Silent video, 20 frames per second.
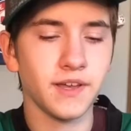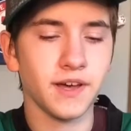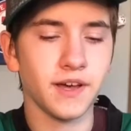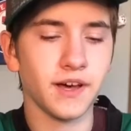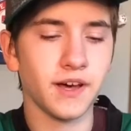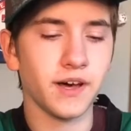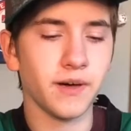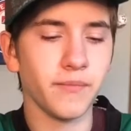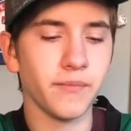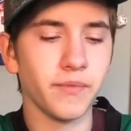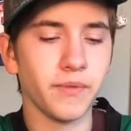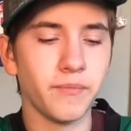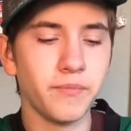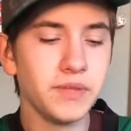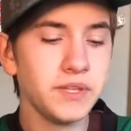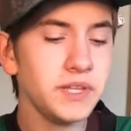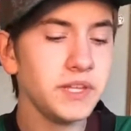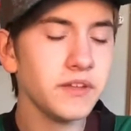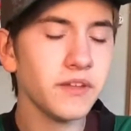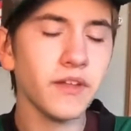Um, the
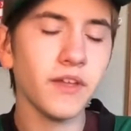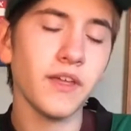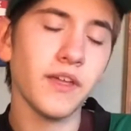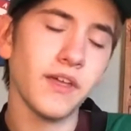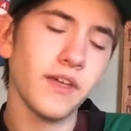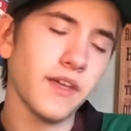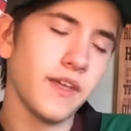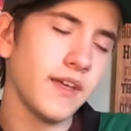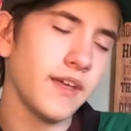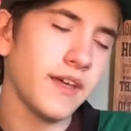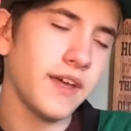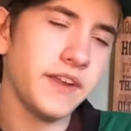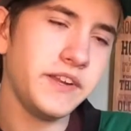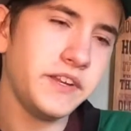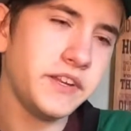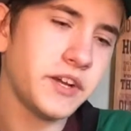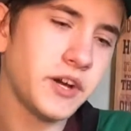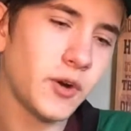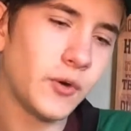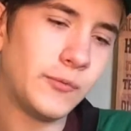BD, and
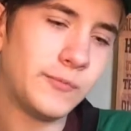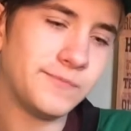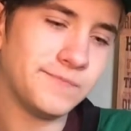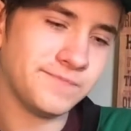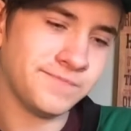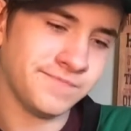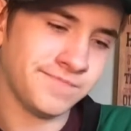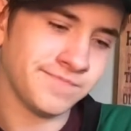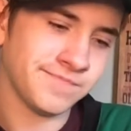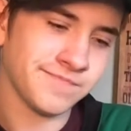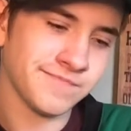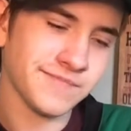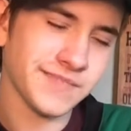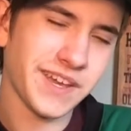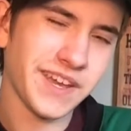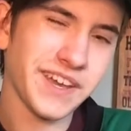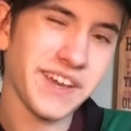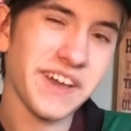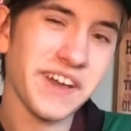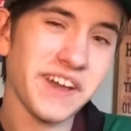you know,
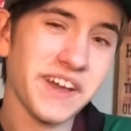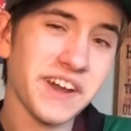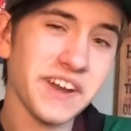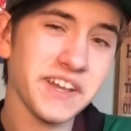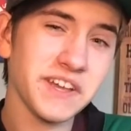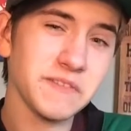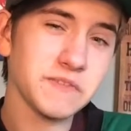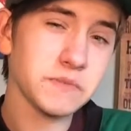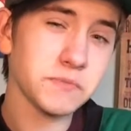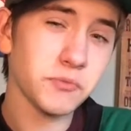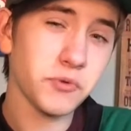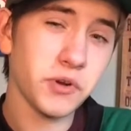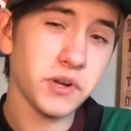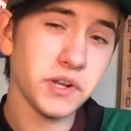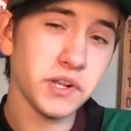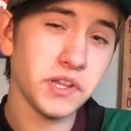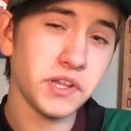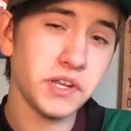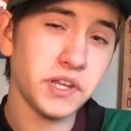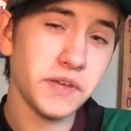I, I got to give some
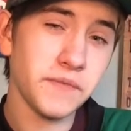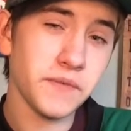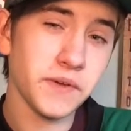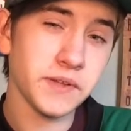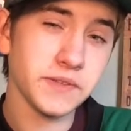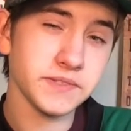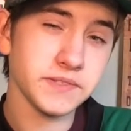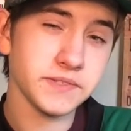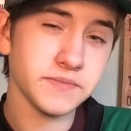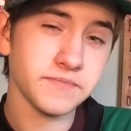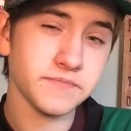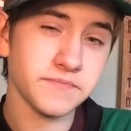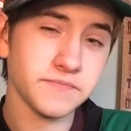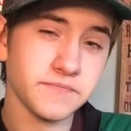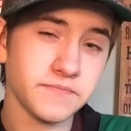credit to the defense.